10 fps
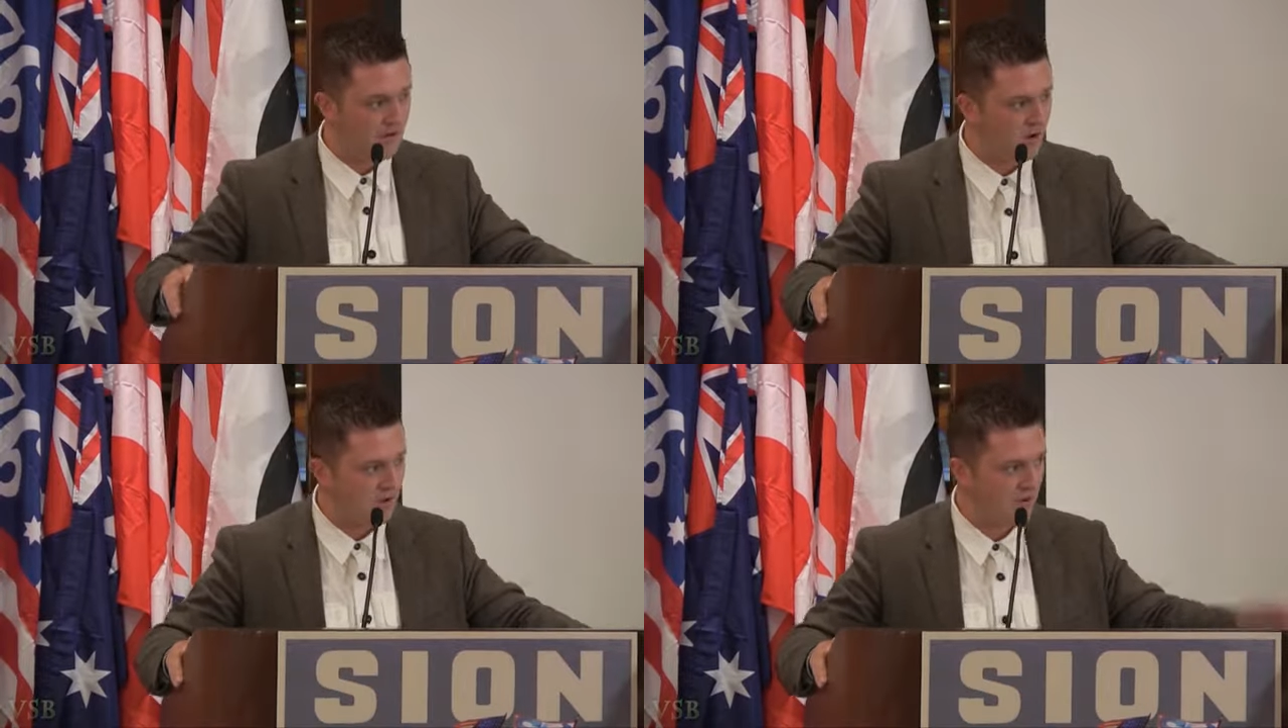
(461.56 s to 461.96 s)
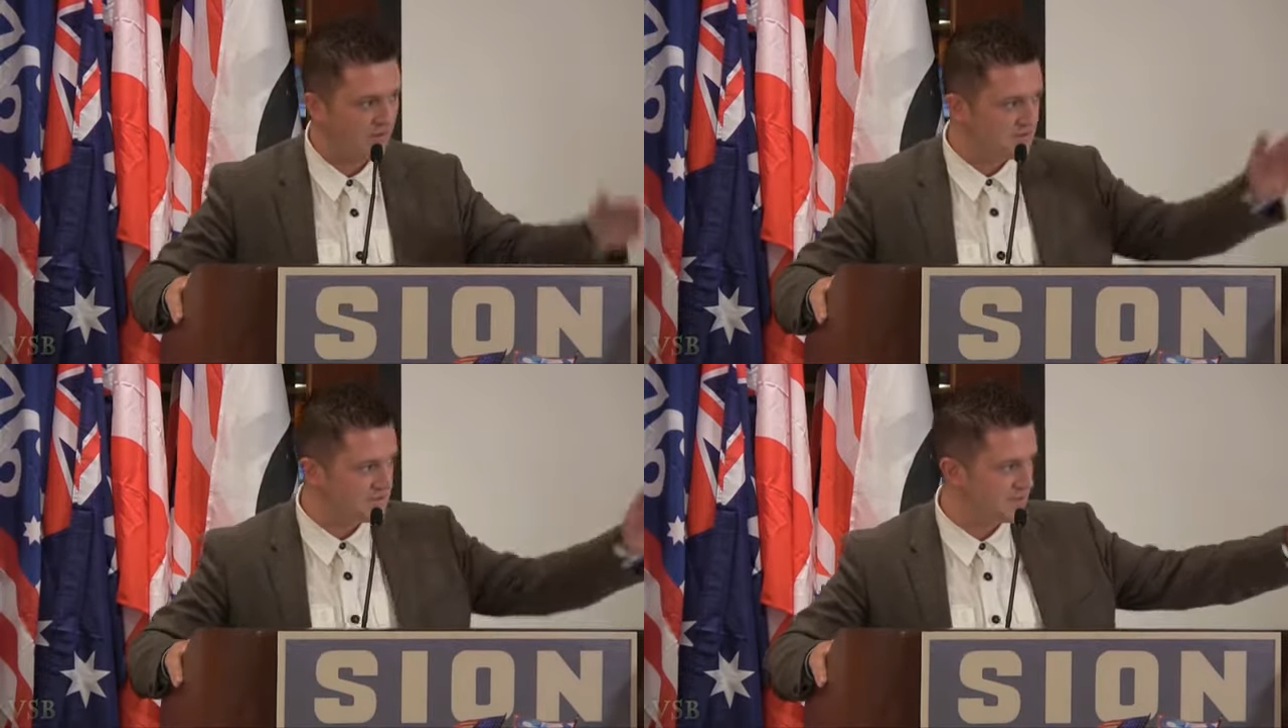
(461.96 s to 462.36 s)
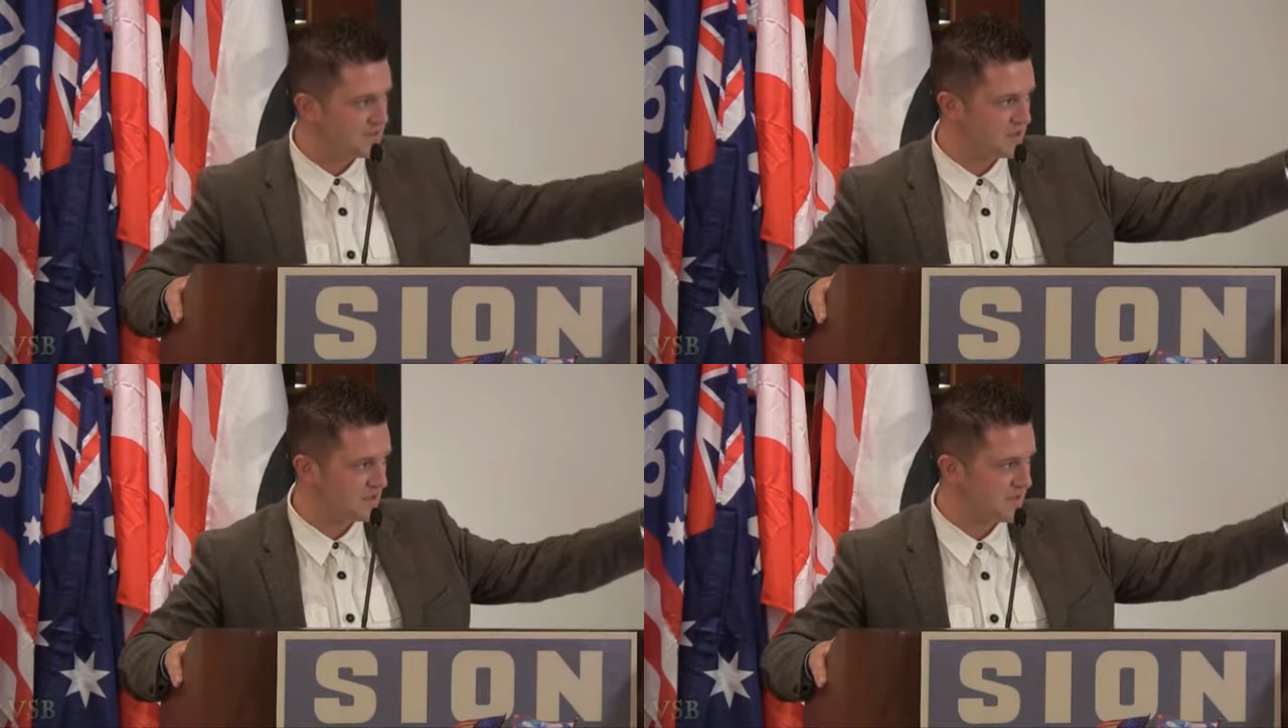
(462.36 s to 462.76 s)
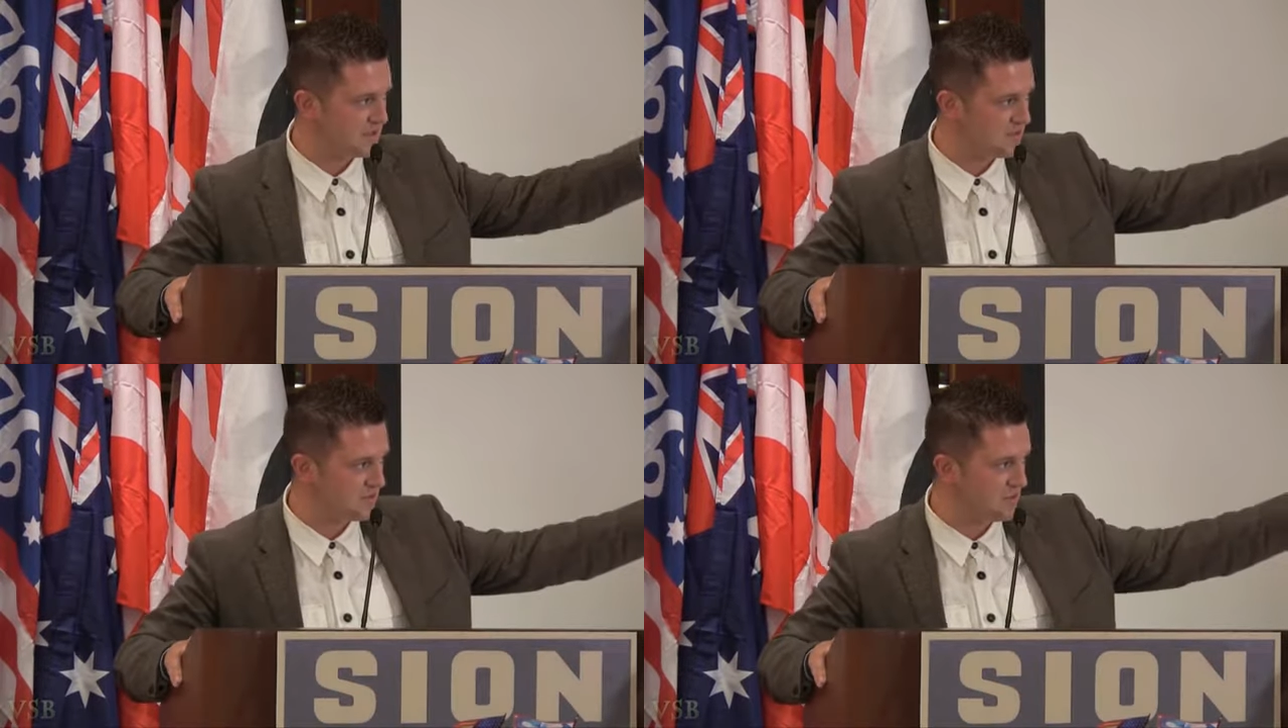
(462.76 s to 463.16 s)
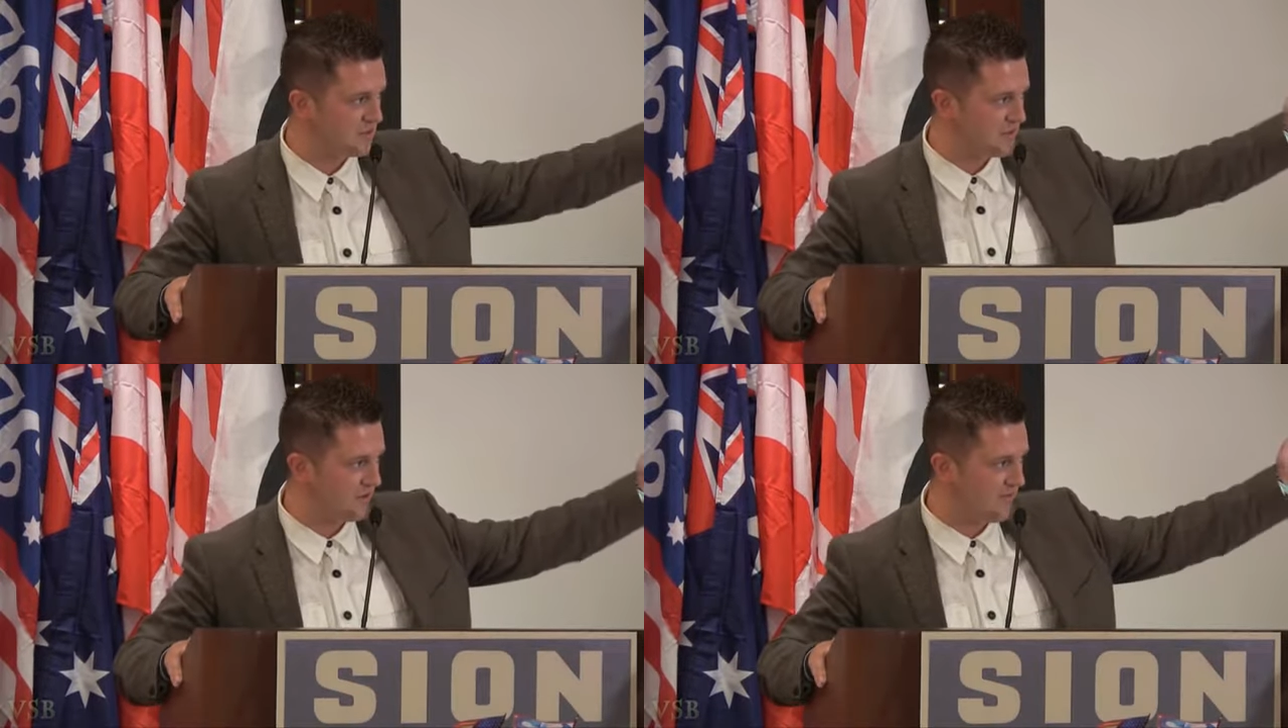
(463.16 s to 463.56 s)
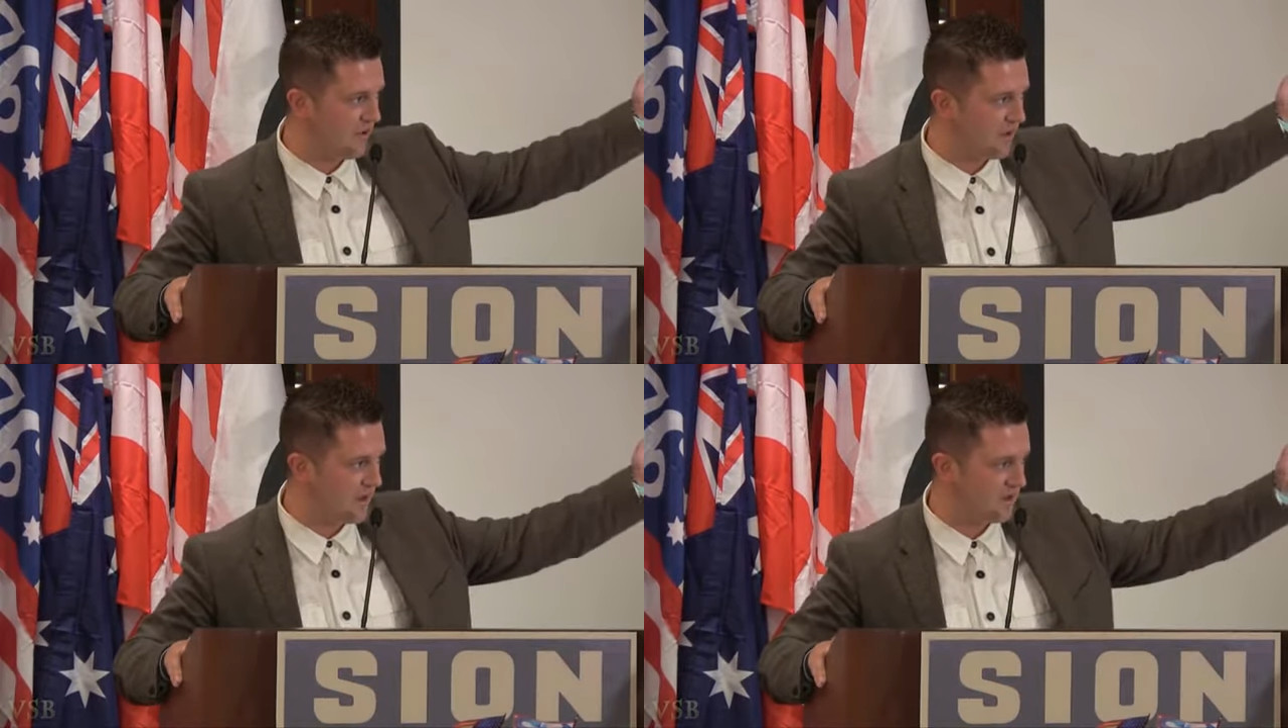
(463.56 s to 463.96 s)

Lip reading: Our brothers and sisters, our sons and daughters that are fighting